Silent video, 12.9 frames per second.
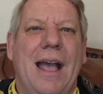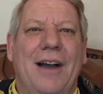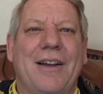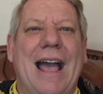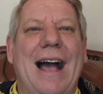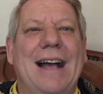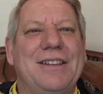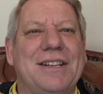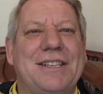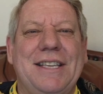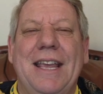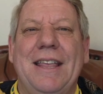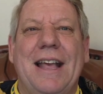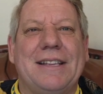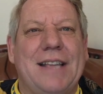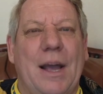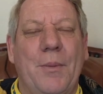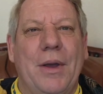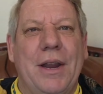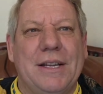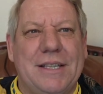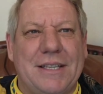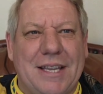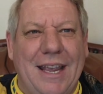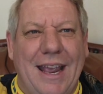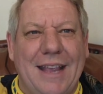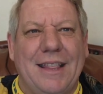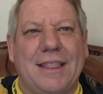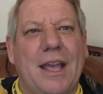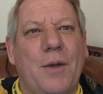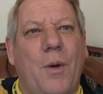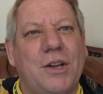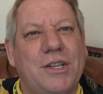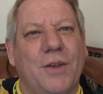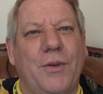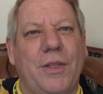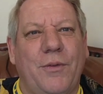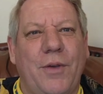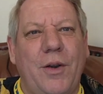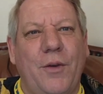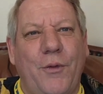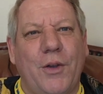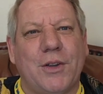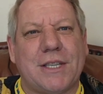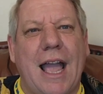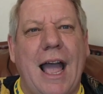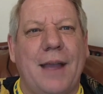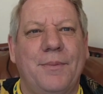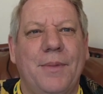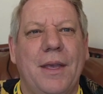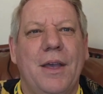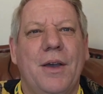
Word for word: Okay, I just see that somebody said that they're watching for the very first time.